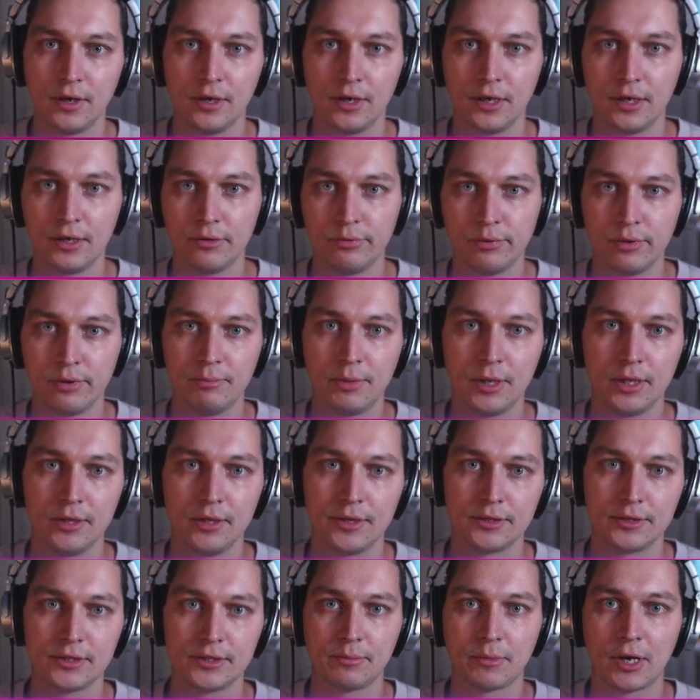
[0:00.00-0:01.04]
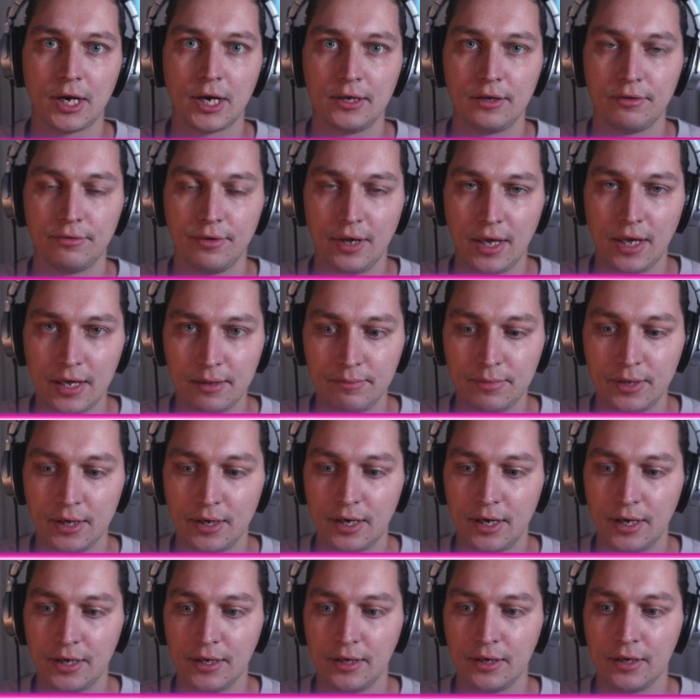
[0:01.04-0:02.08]
If we're building some kind of
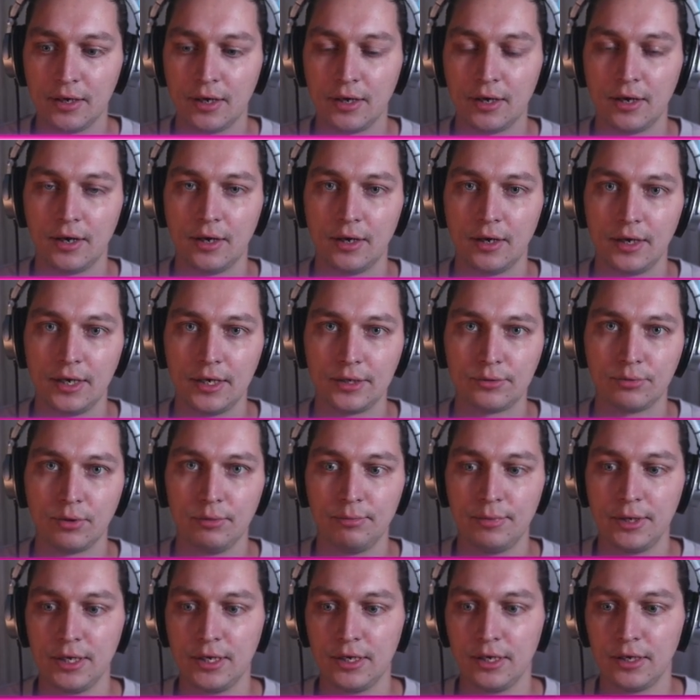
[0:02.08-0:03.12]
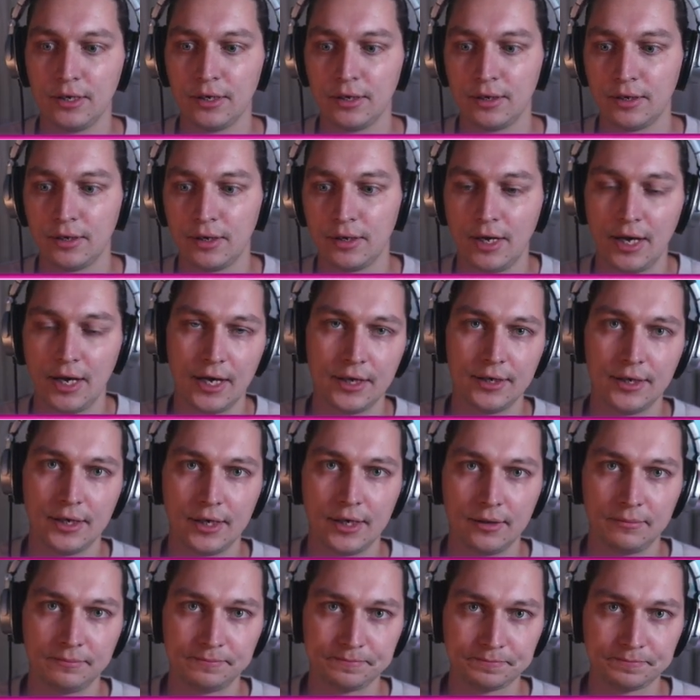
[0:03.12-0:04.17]
API, it will be header